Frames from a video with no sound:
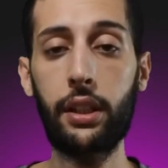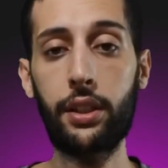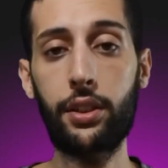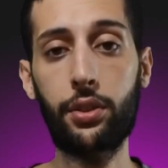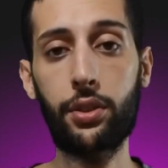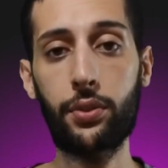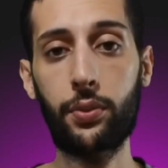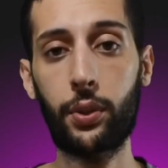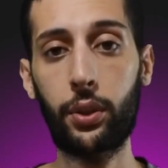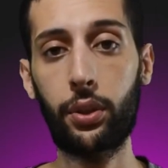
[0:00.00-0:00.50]

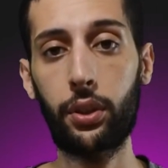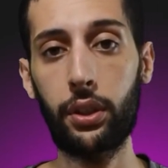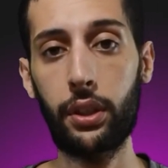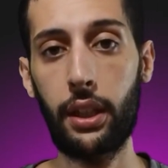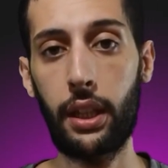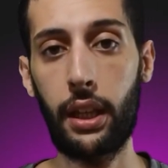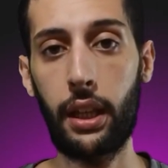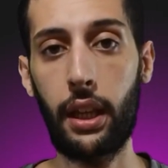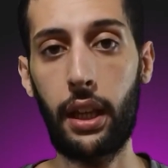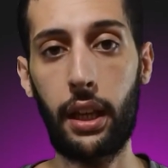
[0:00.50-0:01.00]
useful
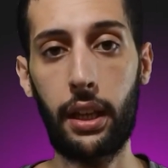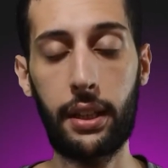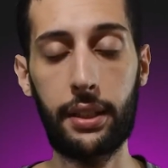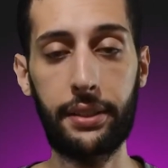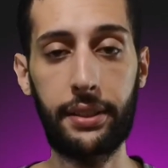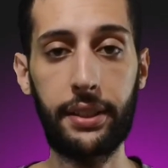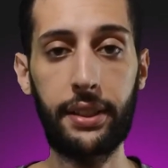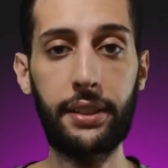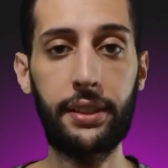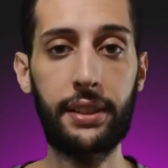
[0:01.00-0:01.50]

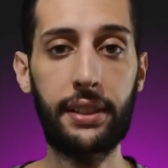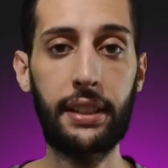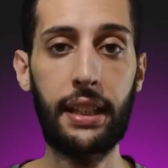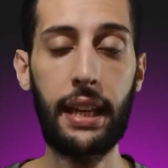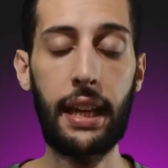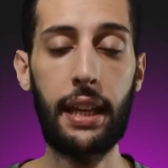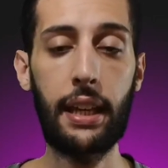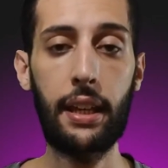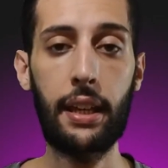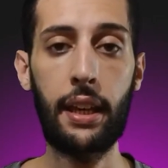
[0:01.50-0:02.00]
since
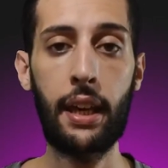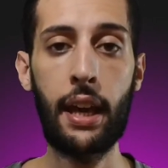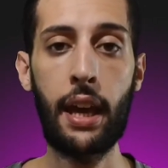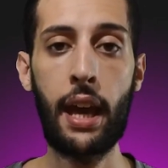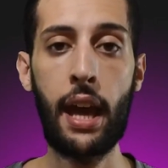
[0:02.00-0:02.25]
they